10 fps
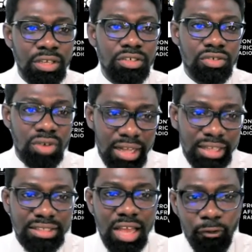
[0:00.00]

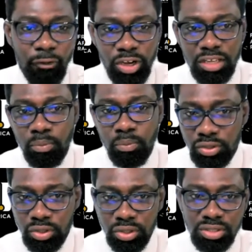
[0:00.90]
Tracked Africa
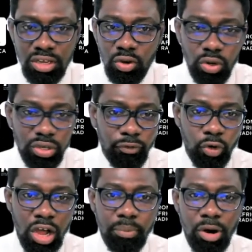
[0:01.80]
Motors in Cote
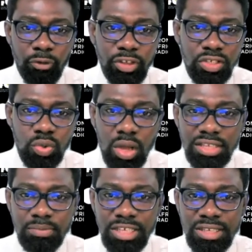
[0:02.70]
d'Ivoire, profit
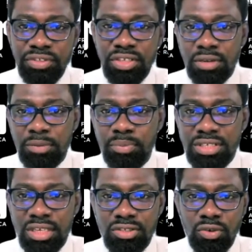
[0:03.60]
soars by
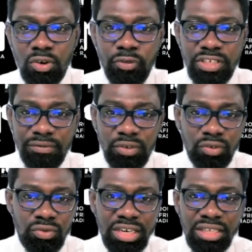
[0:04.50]
73% to over
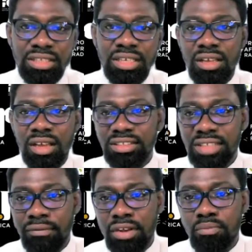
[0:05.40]

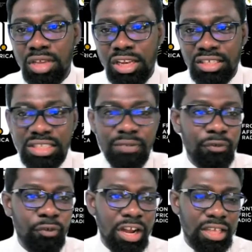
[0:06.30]
707 million CFA
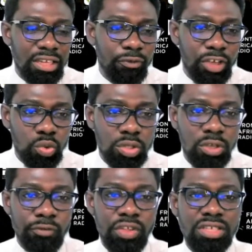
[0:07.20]
franc in the first quarter
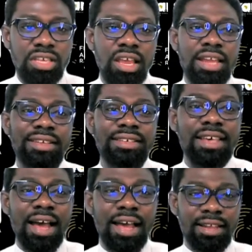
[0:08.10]
of this year. And
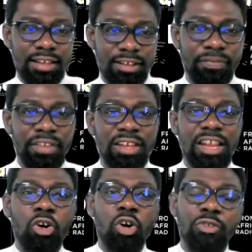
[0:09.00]
Ghana
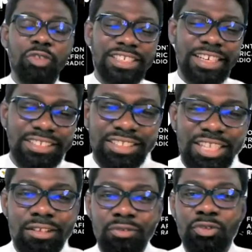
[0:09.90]
now overtakes
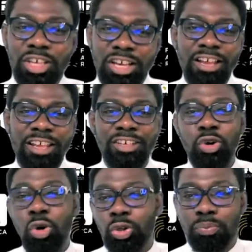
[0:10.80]
South Africa in gold